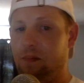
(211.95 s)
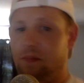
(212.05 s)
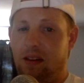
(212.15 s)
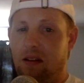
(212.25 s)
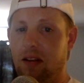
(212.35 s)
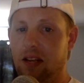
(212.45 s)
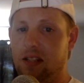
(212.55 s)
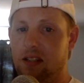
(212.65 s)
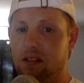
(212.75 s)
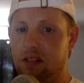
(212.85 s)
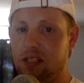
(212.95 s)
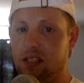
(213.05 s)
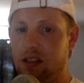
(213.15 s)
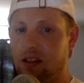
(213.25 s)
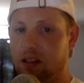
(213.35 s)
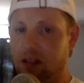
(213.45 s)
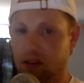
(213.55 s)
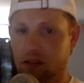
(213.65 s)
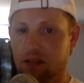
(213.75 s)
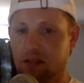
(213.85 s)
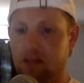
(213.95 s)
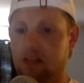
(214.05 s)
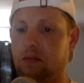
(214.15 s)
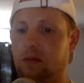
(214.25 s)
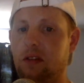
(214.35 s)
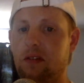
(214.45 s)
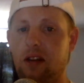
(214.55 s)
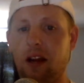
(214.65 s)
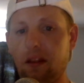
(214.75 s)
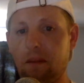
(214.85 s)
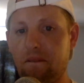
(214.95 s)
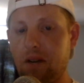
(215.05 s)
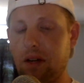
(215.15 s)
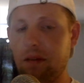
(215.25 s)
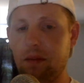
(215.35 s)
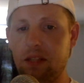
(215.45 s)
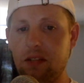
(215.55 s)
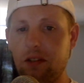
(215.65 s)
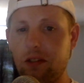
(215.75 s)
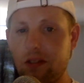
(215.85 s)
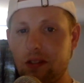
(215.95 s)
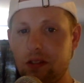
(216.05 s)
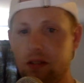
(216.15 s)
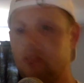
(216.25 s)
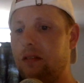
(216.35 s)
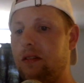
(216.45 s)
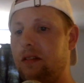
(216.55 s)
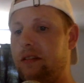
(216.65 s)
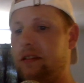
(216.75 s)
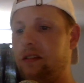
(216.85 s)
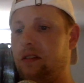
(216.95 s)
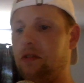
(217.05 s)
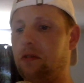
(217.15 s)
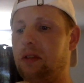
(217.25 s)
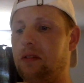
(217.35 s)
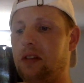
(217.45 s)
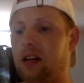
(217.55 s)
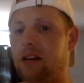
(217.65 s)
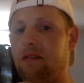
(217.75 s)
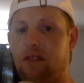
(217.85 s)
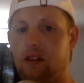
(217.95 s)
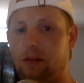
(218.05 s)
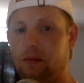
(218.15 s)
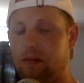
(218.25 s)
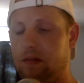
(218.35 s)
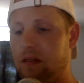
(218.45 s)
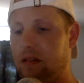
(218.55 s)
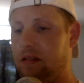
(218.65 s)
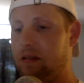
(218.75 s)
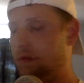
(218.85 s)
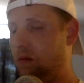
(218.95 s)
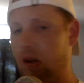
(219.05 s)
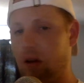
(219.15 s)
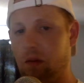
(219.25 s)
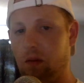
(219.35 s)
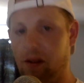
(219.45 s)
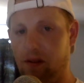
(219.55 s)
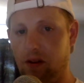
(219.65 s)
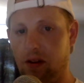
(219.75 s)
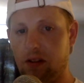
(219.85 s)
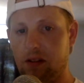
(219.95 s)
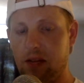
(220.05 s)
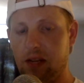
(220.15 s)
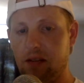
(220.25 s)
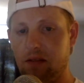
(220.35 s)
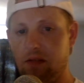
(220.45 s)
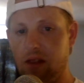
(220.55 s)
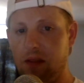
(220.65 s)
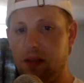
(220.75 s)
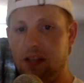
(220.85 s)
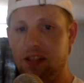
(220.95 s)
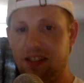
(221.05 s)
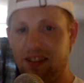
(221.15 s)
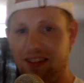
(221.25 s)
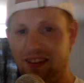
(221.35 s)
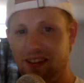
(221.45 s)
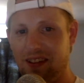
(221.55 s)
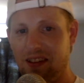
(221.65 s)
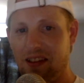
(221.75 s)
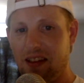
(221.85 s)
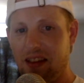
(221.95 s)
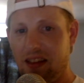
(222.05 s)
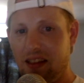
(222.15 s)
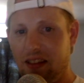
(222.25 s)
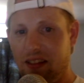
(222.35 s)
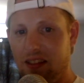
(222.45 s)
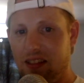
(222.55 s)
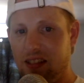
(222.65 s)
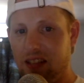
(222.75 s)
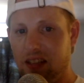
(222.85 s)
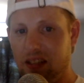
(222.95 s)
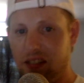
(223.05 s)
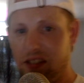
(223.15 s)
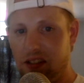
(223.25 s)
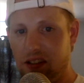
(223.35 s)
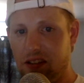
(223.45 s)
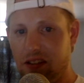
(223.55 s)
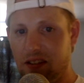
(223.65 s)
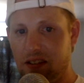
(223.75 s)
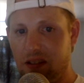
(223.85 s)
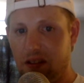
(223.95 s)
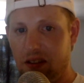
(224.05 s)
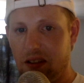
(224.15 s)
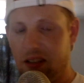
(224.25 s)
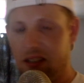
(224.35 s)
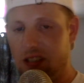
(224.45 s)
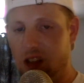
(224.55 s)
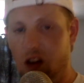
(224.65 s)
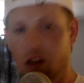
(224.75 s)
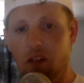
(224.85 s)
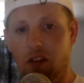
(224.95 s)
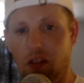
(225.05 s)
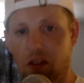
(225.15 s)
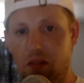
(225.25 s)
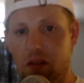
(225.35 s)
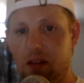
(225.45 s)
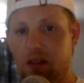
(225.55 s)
Nowadays, it's just not like that. Like, we don't die of the fucking measles, or we don't die of whatever else, man, rabies. These things are solved a little bit.